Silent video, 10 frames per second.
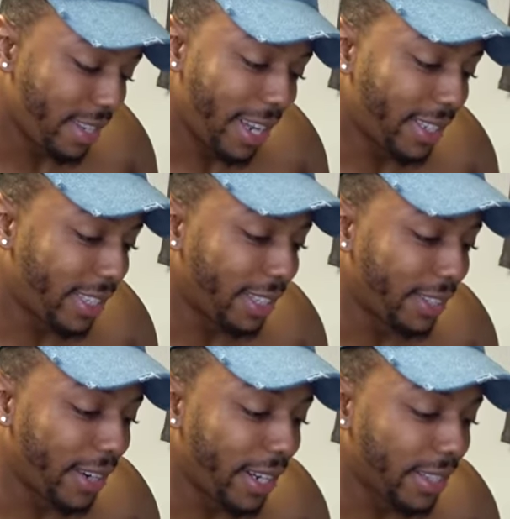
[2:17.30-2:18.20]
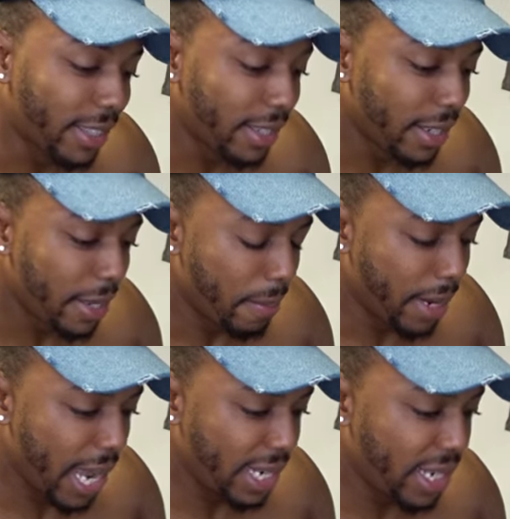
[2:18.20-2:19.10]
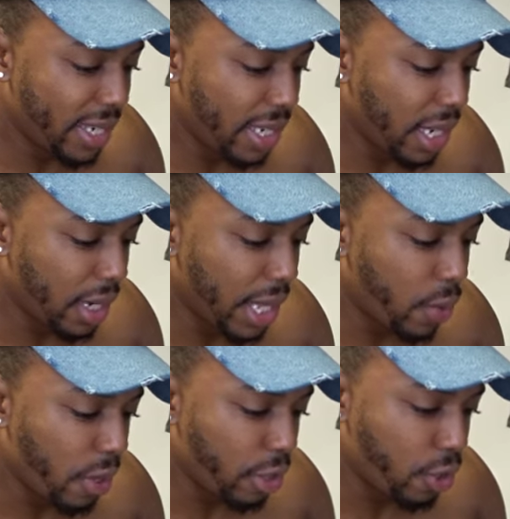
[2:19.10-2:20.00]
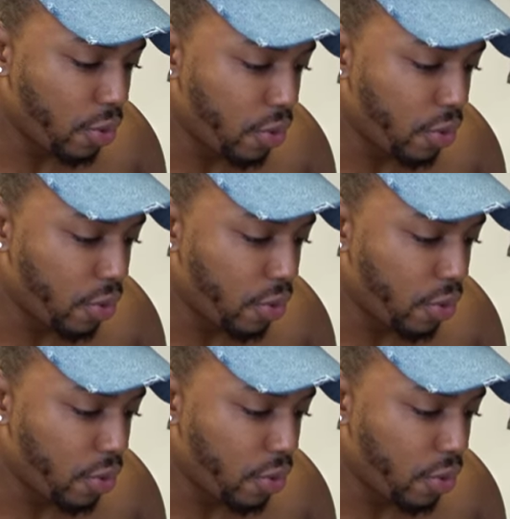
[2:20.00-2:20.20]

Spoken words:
That shit is crazy. But I did see another one, too.